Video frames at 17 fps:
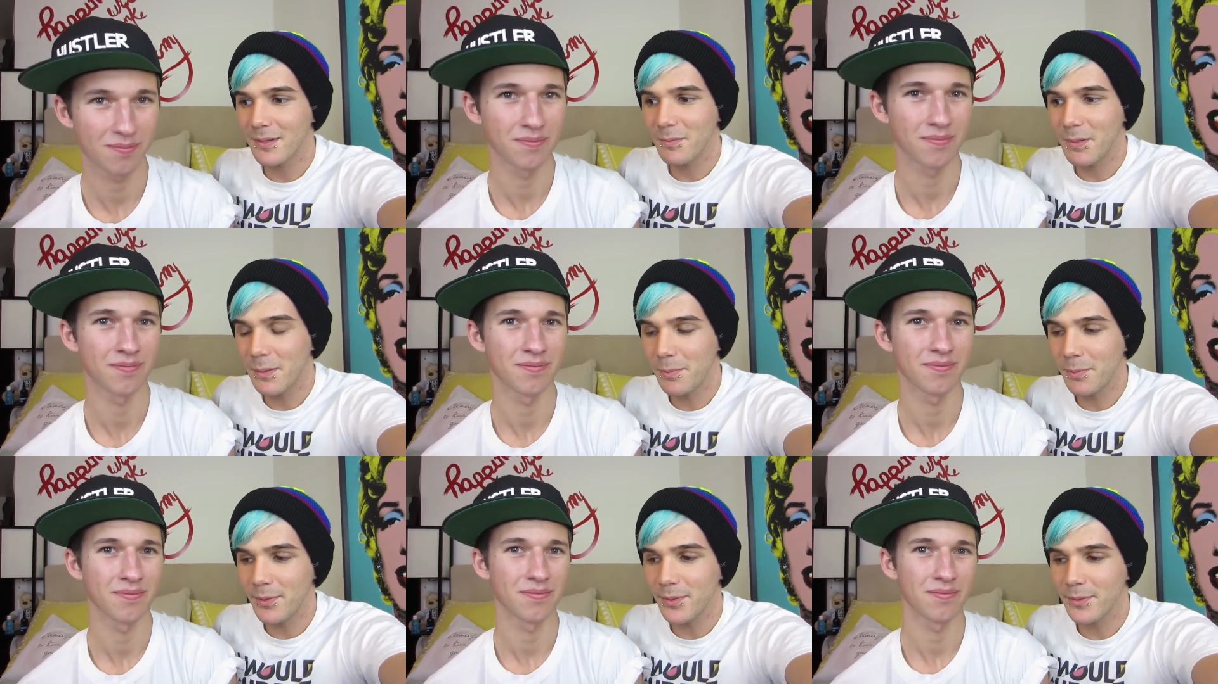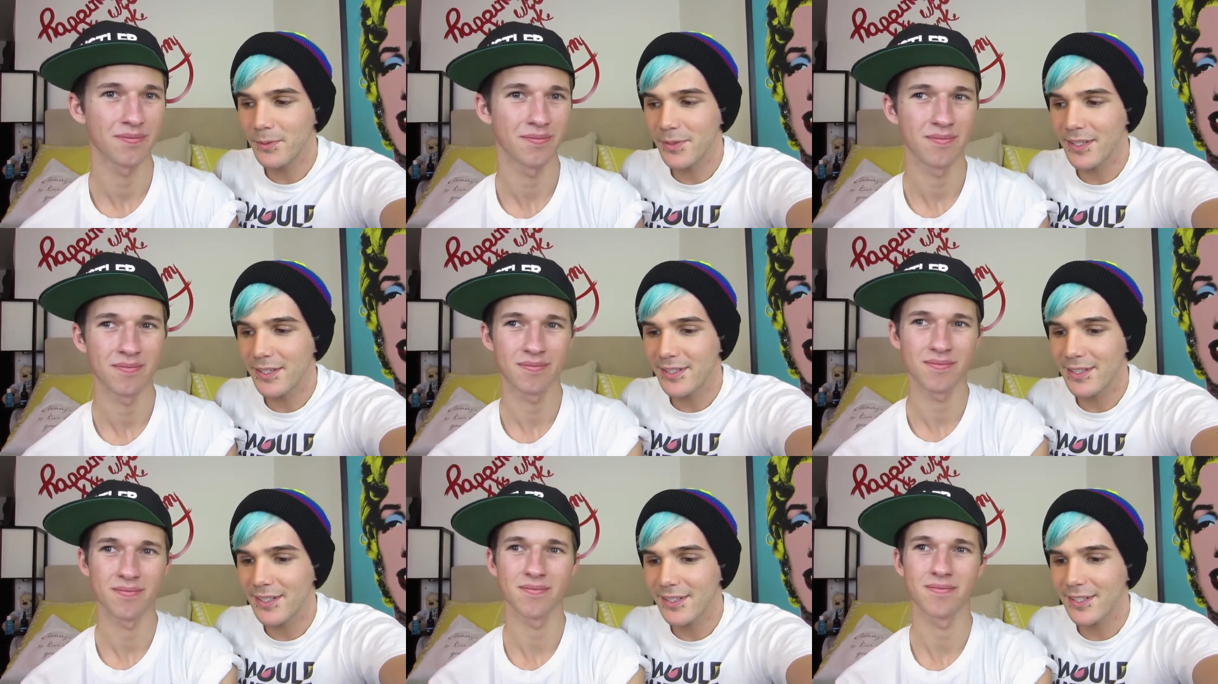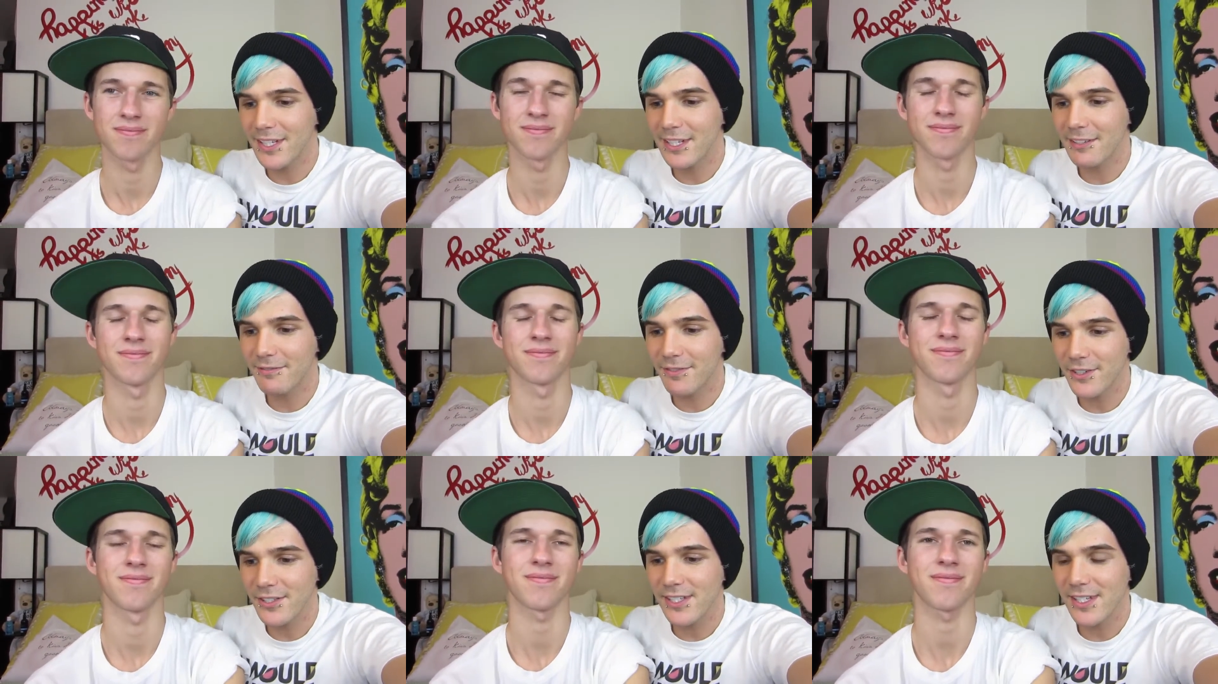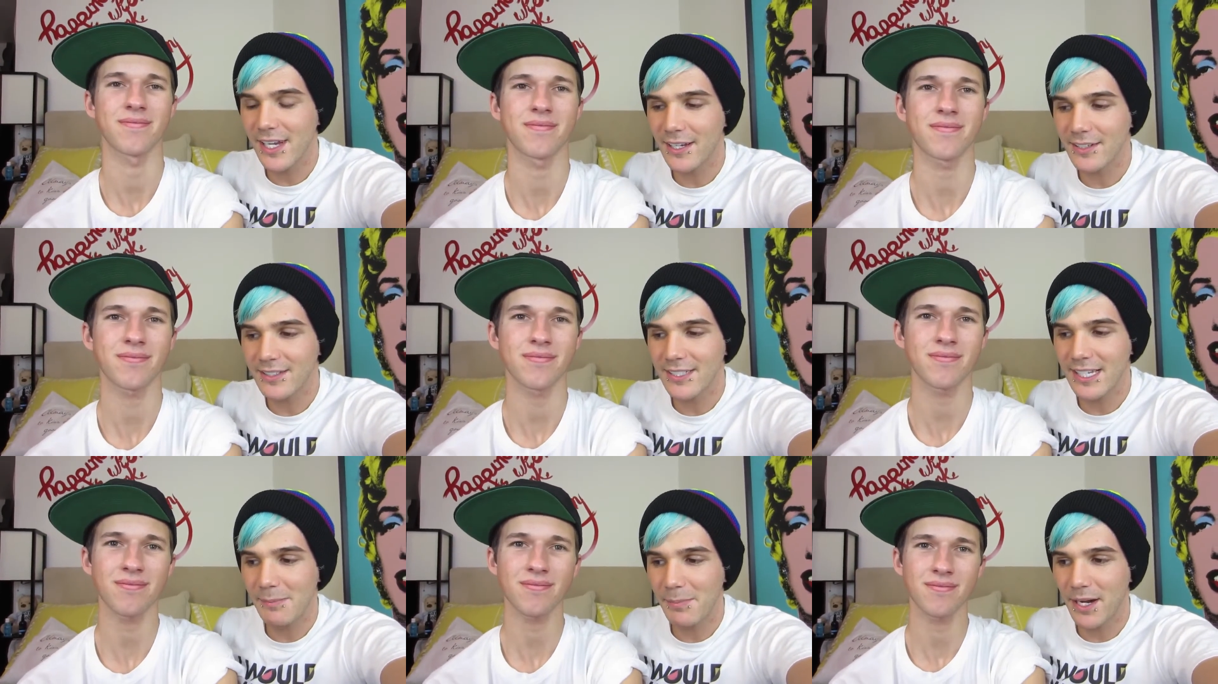Speaker 1: people like
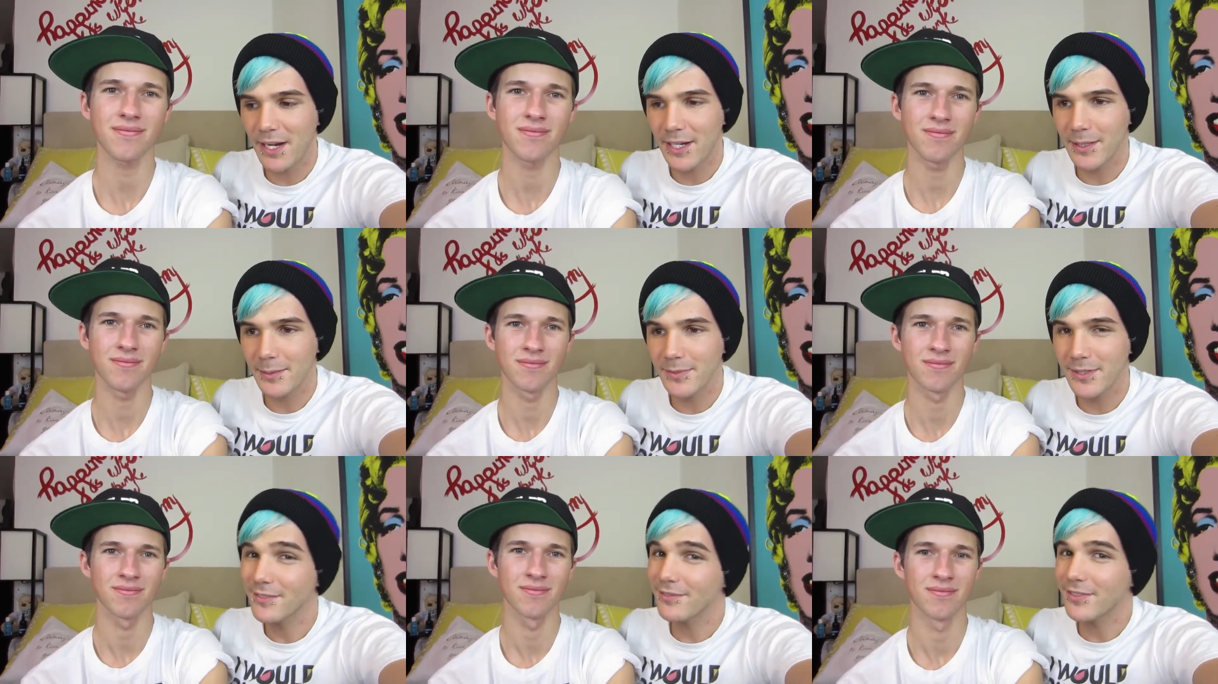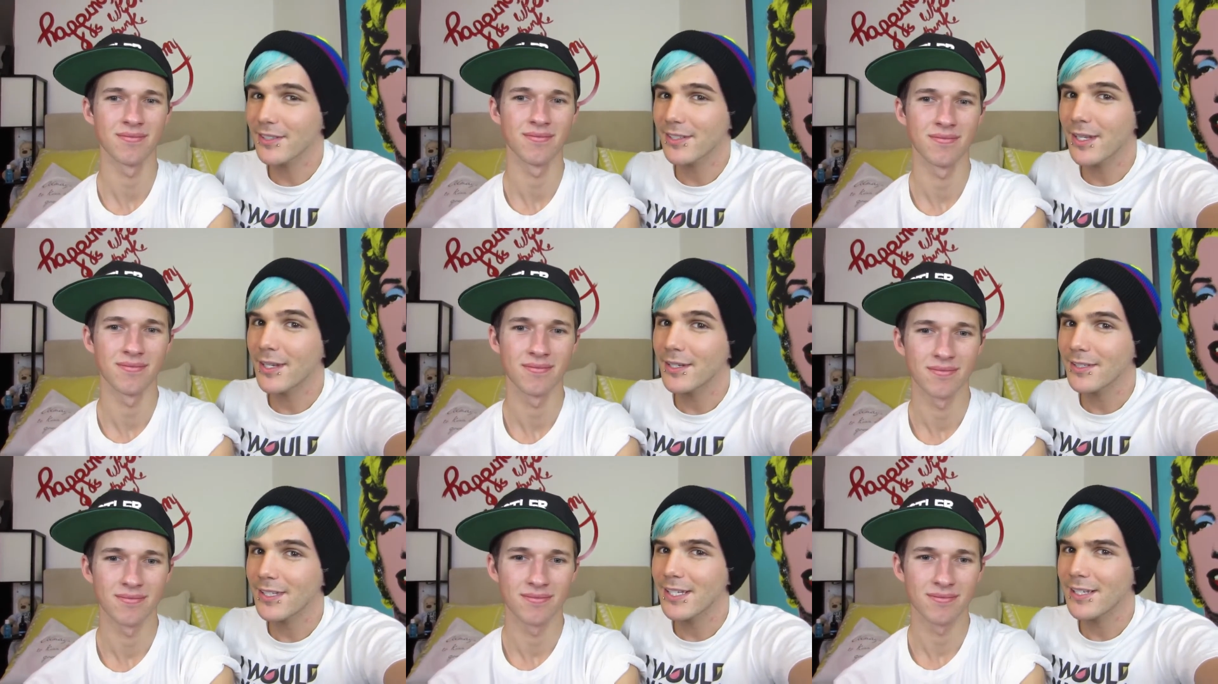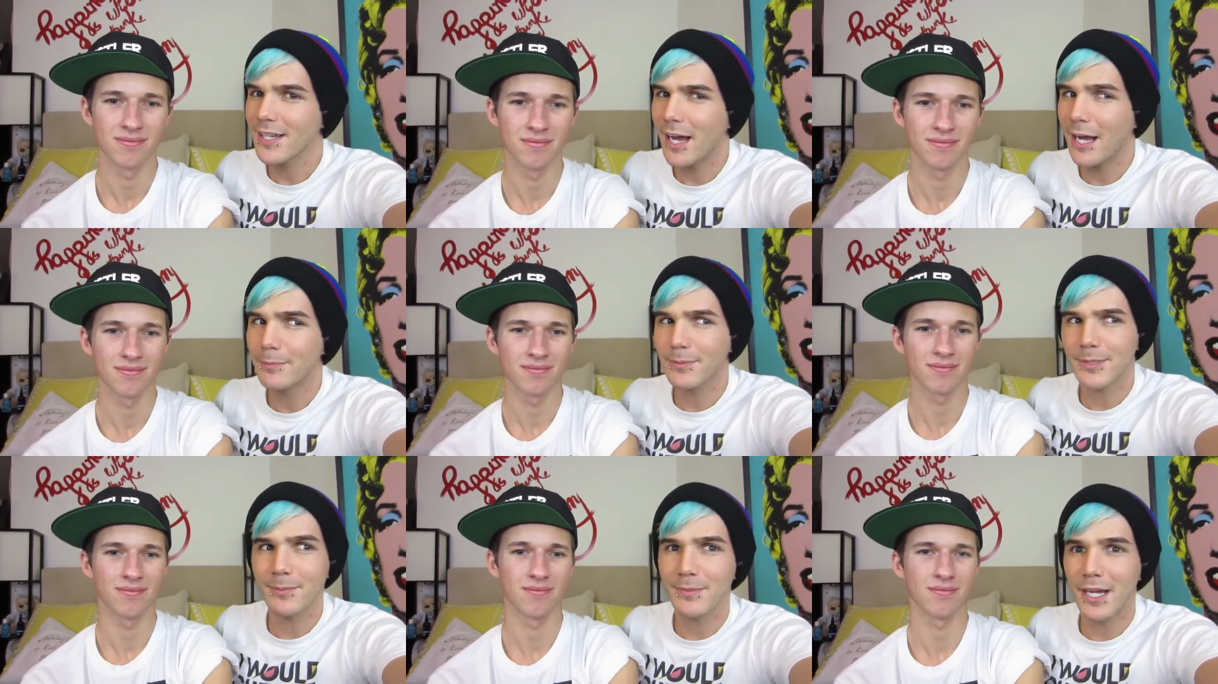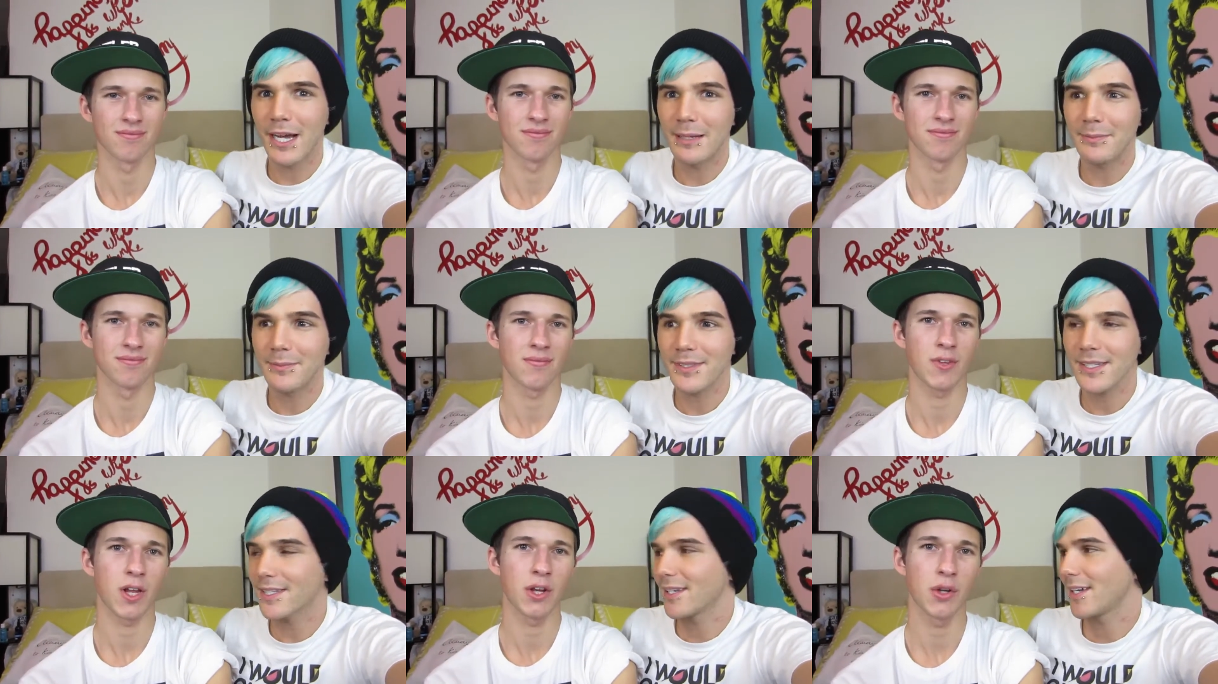versatiles day bottoms and versatiles day tops
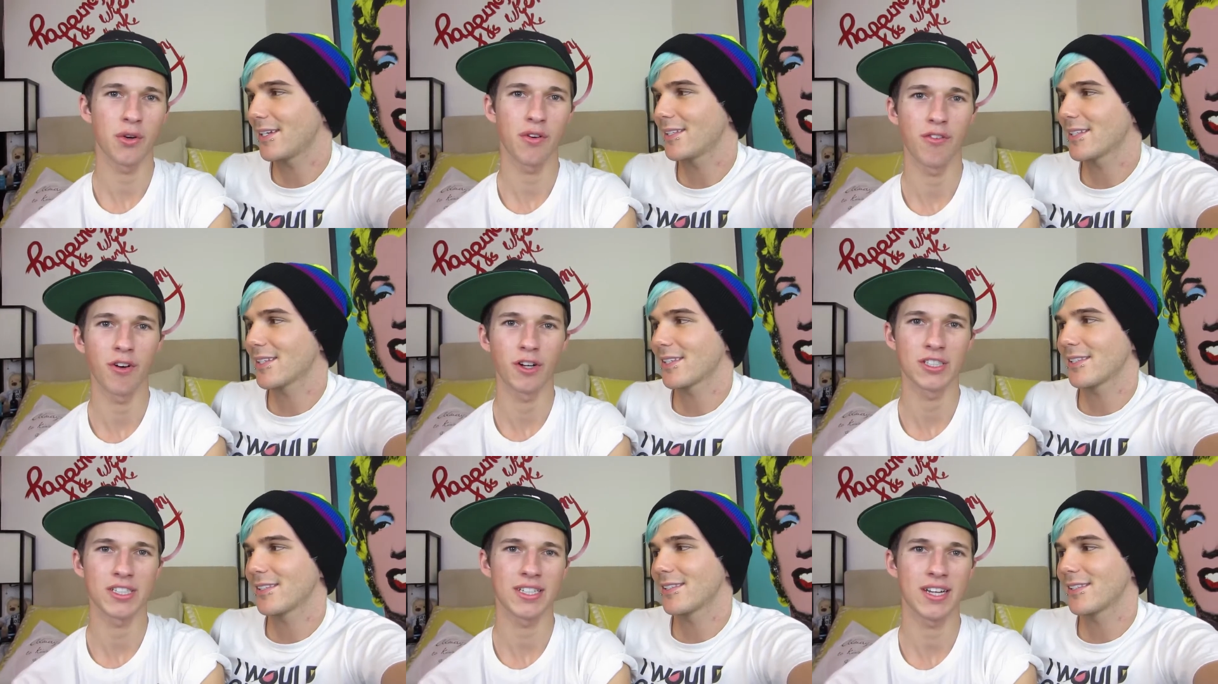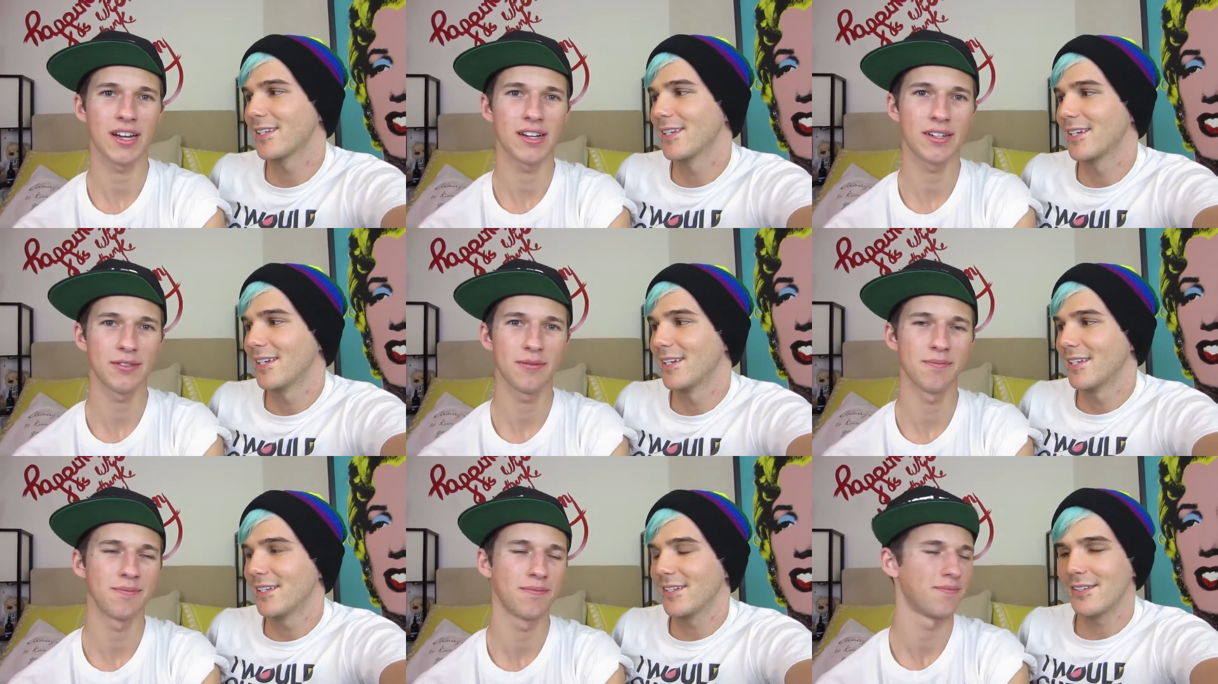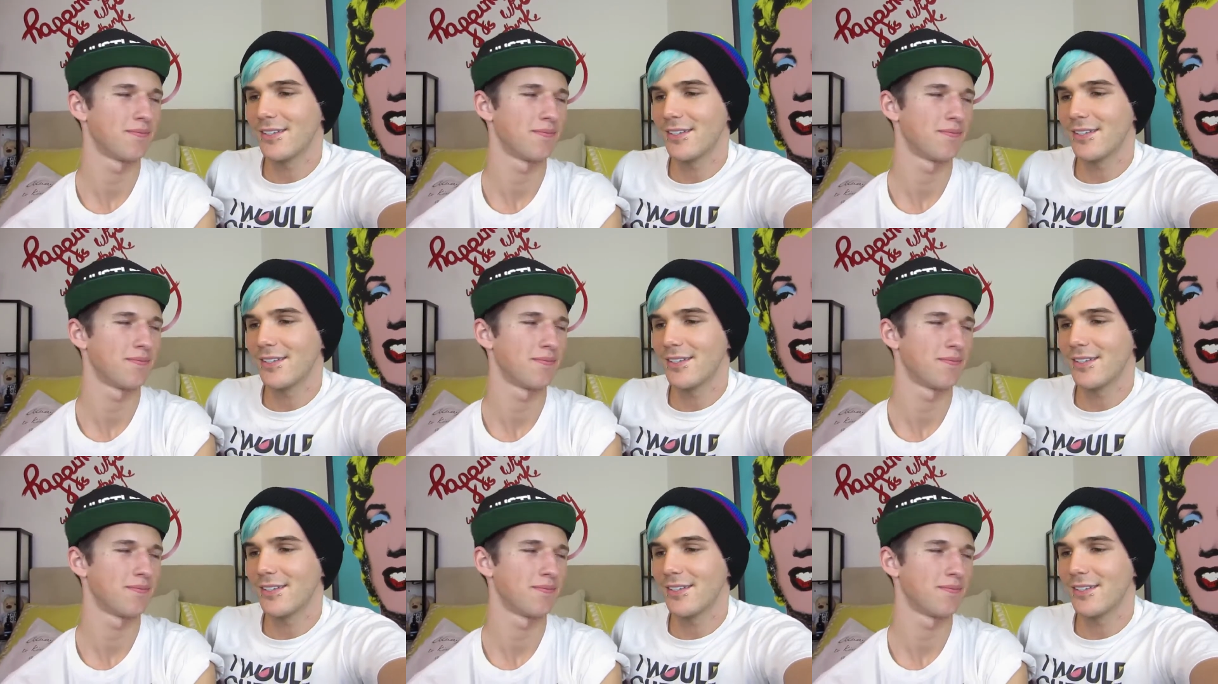sometimes. Like Are You versatile?